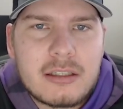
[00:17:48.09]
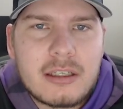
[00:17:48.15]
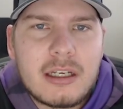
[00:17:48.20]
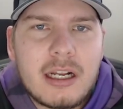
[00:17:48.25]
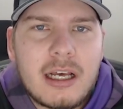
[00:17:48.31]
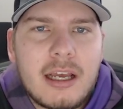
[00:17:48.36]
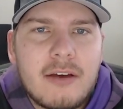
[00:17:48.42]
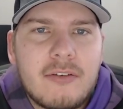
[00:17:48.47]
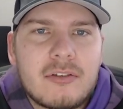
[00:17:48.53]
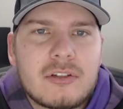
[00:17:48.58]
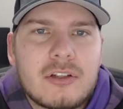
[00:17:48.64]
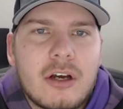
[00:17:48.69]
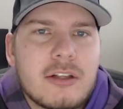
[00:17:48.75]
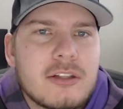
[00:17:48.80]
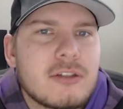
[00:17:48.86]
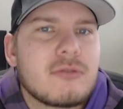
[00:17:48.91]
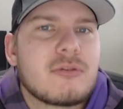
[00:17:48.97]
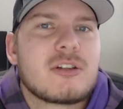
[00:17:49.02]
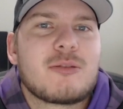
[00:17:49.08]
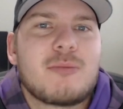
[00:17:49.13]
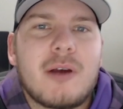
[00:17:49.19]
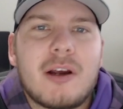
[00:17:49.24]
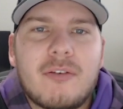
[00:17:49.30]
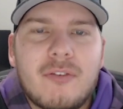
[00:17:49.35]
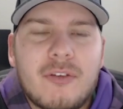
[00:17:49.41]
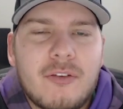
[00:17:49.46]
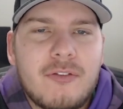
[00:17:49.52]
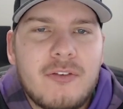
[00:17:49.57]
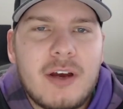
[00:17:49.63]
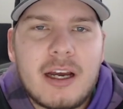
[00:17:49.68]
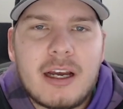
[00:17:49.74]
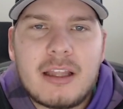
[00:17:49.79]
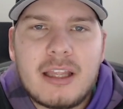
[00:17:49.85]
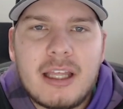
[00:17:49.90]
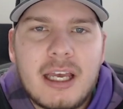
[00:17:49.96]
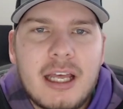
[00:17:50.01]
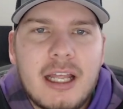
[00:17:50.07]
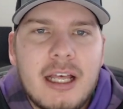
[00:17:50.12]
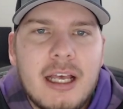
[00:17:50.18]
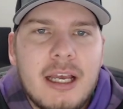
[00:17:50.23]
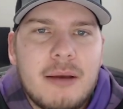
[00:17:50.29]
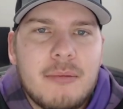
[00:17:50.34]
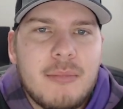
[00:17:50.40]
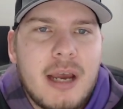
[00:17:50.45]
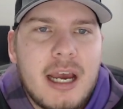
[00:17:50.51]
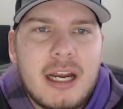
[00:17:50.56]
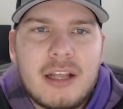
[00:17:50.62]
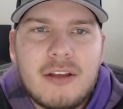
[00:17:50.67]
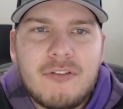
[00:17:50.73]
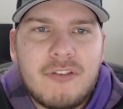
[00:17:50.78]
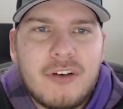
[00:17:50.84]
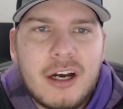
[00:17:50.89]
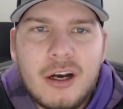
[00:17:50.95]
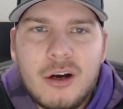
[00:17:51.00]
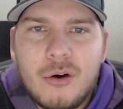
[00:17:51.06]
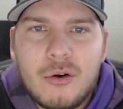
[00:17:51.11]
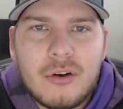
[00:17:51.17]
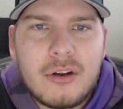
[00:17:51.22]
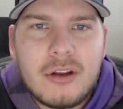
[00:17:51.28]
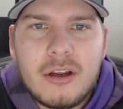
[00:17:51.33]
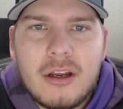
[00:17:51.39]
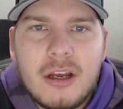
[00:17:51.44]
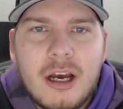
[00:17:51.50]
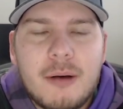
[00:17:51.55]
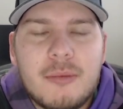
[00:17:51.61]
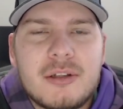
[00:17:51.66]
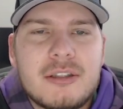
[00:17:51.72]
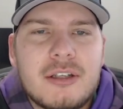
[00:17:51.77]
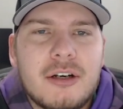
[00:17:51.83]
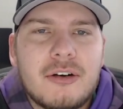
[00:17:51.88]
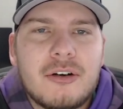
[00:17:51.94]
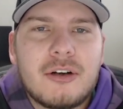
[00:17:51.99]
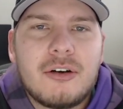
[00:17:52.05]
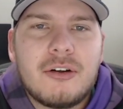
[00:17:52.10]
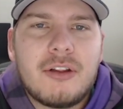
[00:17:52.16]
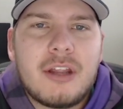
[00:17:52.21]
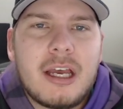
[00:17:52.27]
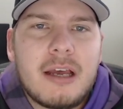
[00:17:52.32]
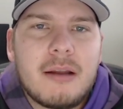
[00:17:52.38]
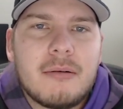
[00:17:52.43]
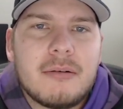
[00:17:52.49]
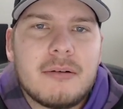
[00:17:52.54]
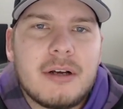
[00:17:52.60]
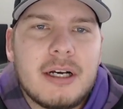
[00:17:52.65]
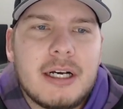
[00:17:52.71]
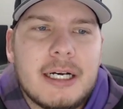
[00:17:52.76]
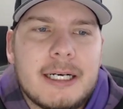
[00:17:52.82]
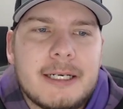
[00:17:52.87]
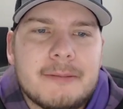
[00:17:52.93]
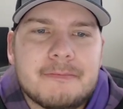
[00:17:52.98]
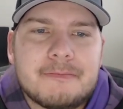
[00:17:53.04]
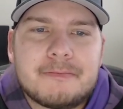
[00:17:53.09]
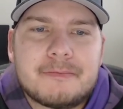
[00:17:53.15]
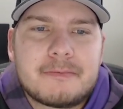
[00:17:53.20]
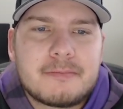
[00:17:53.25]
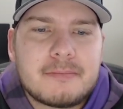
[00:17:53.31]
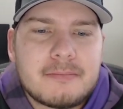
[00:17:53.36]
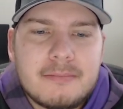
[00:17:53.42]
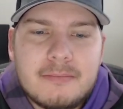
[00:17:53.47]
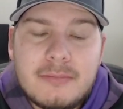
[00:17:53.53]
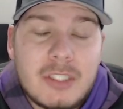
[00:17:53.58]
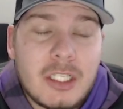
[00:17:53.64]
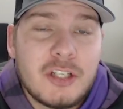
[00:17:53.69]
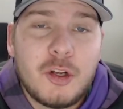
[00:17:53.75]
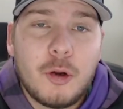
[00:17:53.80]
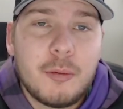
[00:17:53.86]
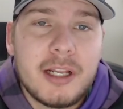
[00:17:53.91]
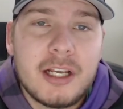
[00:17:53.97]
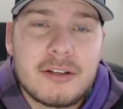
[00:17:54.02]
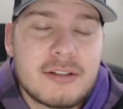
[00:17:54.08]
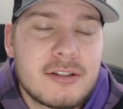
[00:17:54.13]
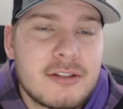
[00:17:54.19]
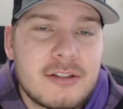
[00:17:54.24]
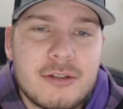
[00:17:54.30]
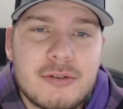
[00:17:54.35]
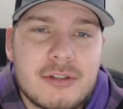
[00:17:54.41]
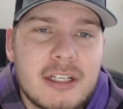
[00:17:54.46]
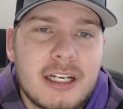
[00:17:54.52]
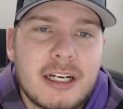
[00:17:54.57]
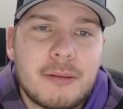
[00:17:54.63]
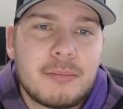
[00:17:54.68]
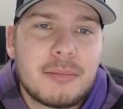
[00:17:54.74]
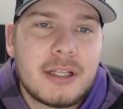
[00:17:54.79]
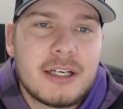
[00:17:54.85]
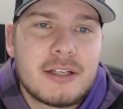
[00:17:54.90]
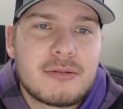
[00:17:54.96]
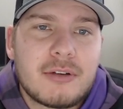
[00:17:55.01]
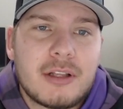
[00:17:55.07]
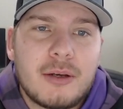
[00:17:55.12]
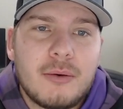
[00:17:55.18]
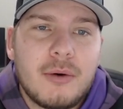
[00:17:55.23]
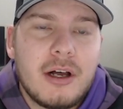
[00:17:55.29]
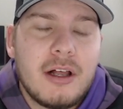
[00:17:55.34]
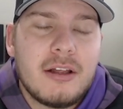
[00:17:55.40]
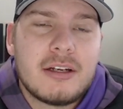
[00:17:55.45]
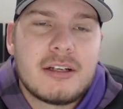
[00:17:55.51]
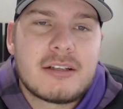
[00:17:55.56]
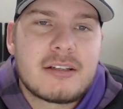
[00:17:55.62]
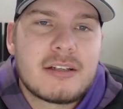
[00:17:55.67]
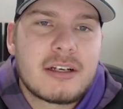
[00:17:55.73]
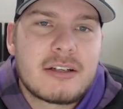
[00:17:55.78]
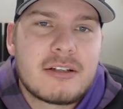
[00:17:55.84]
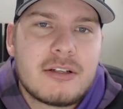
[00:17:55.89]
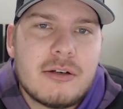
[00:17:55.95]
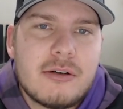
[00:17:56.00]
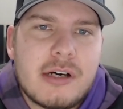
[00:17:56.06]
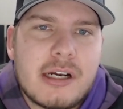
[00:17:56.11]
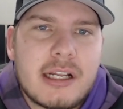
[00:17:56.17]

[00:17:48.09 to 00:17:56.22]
And I have tons of respect for the fact that Maddie found a material that um, nobody else is using it. It plays really well, and he sticks to it.